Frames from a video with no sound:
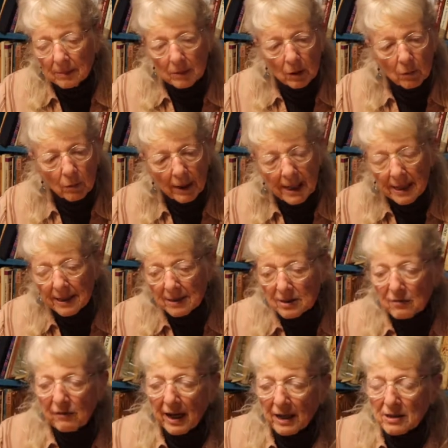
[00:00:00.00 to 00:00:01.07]
Reed is
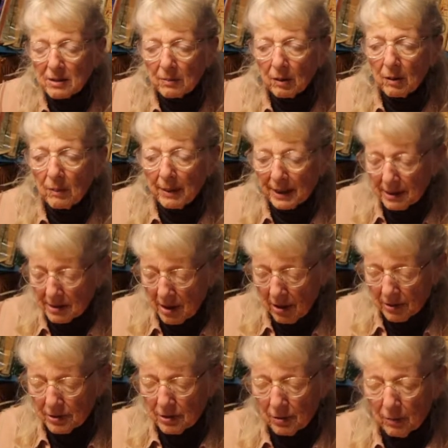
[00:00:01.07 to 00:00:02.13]
flexible, but it's
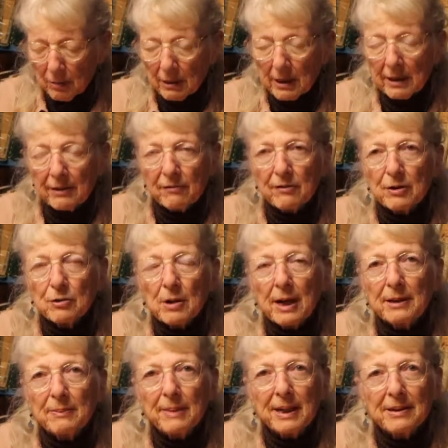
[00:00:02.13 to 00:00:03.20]
also brittle if you
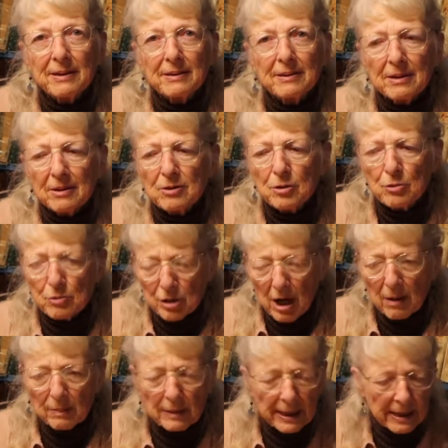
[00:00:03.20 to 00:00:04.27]
try to bend it too
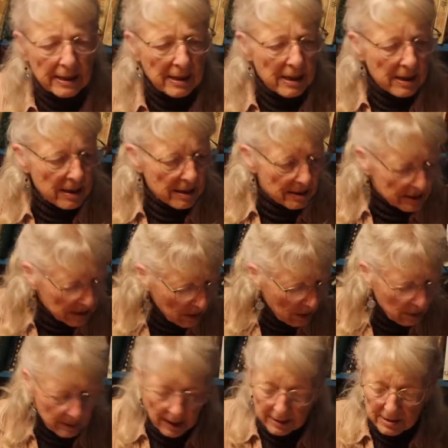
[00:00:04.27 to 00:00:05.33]
sharply.
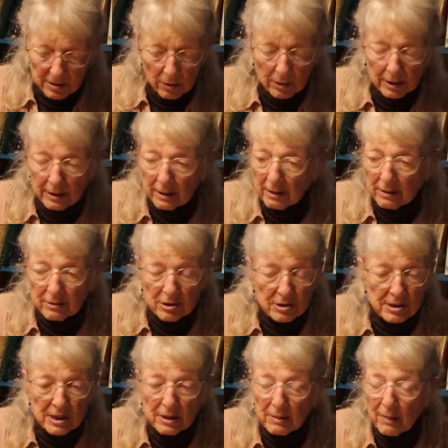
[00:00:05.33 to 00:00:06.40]
So I soak it
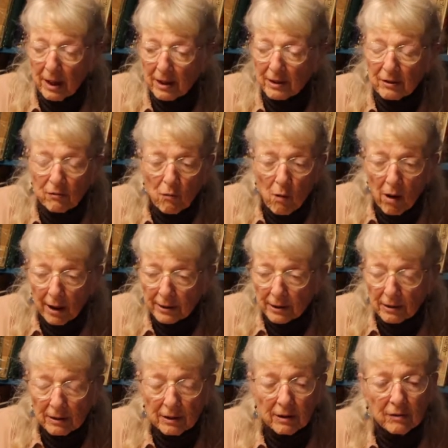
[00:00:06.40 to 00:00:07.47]
just in a bucket of
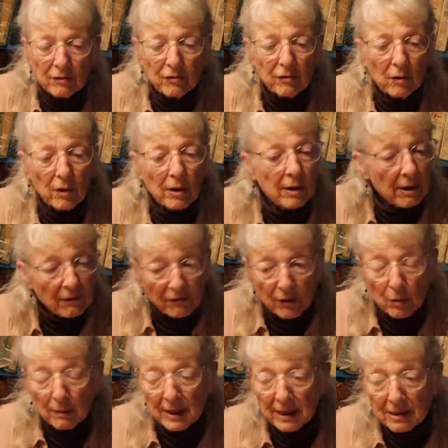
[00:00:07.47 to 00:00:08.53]
water for a
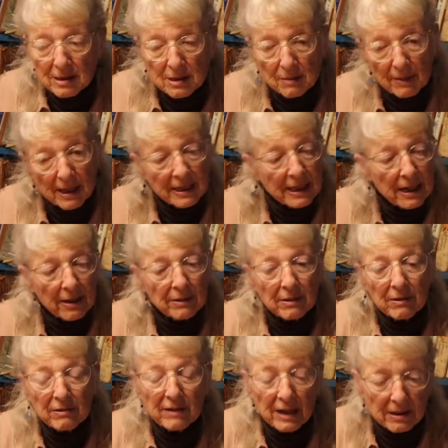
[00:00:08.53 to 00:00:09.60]
few minutes, depending on
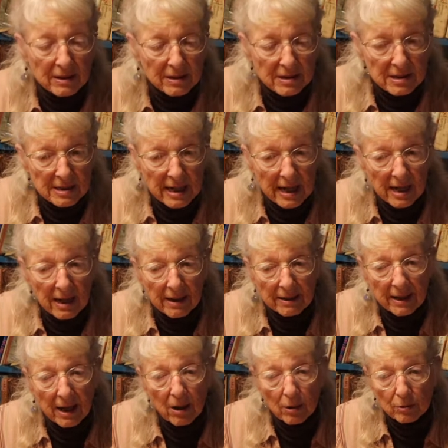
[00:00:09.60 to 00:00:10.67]
the thickness and
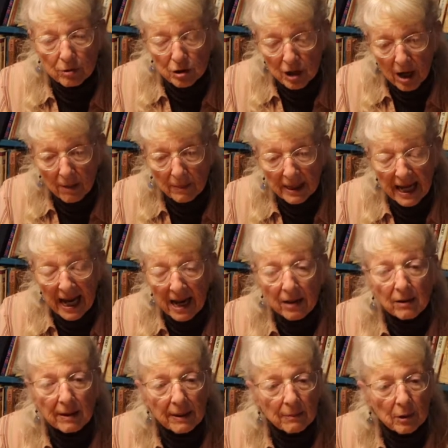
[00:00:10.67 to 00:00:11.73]
how sharp an
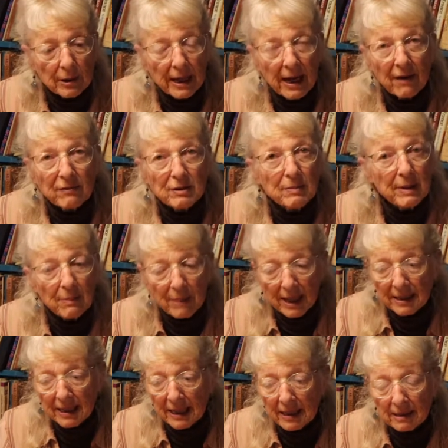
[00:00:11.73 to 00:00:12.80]
angle I'm going to have to be
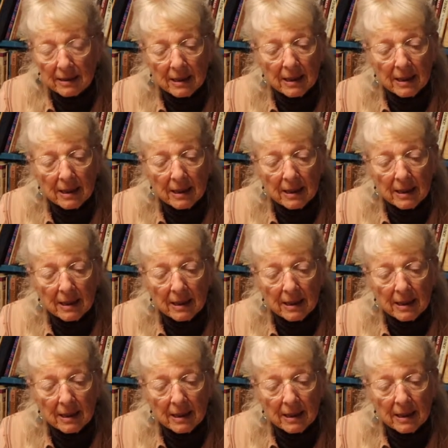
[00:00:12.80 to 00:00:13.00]
bending it.